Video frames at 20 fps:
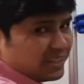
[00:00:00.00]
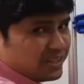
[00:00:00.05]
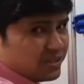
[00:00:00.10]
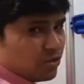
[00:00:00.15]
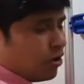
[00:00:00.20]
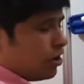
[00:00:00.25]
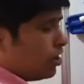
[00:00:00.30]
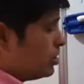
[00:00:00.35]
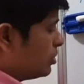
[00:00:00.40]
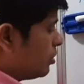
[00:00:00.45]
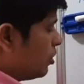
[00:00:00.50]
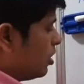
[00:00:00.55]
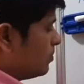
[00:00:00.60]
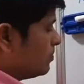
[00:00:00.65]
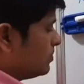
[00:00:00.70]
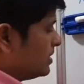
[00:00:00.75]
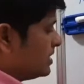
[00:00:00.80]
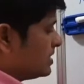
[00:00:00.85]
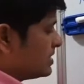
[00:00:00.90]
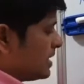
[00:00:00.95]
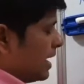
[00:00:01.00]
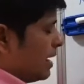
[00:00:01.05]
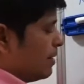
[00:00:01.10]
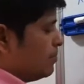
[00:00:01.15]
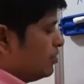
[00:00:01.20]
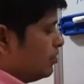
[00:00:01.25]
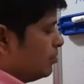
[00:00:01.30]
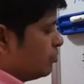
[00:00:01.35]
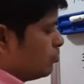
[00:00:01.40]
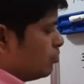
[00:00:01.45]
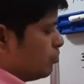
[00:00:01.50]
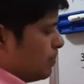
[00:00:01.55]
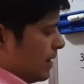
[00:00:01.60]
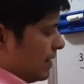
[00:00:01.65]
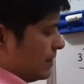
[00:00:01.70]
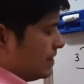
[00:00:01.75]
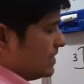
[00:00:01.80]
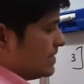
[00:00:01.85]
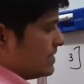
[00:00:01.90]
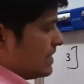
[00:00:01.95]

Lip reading: salt of this amino group and this